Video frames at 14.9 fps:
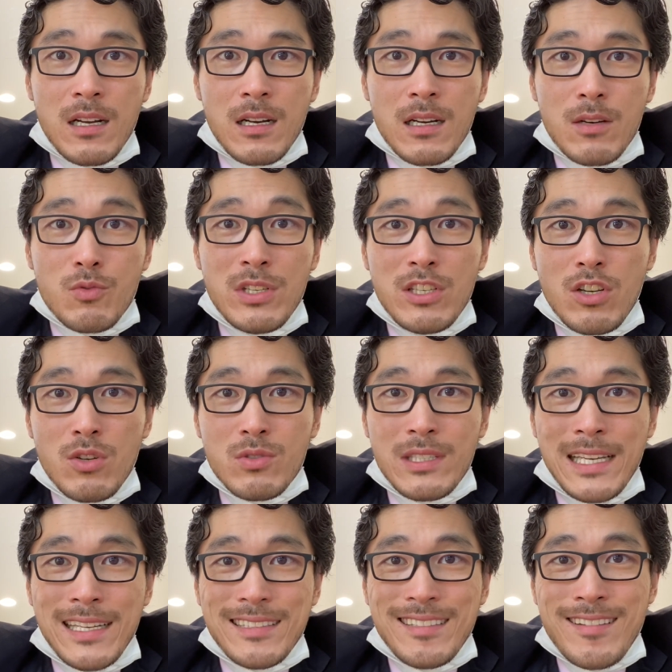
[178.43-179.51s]
we know
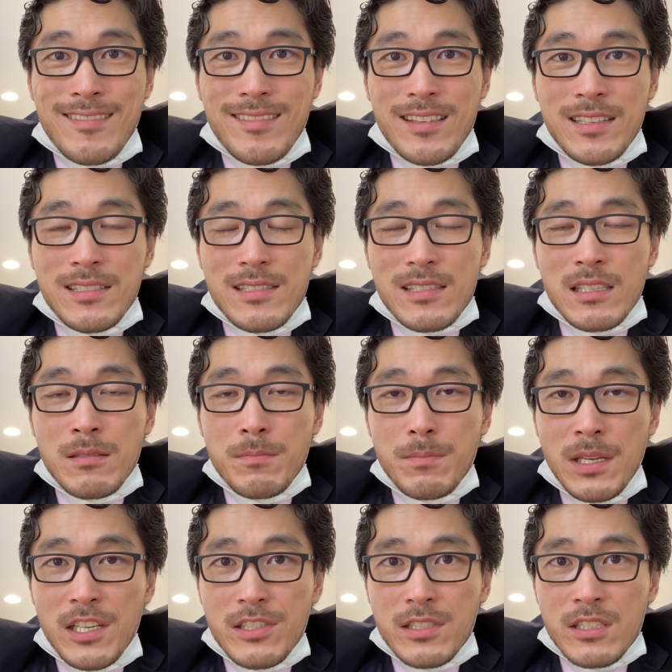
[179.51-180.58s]
that in thin skin
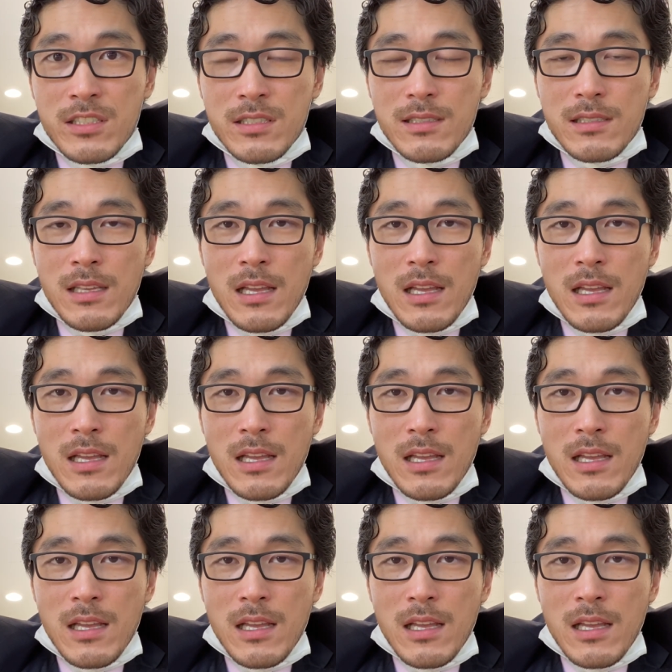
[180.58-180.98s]
patients,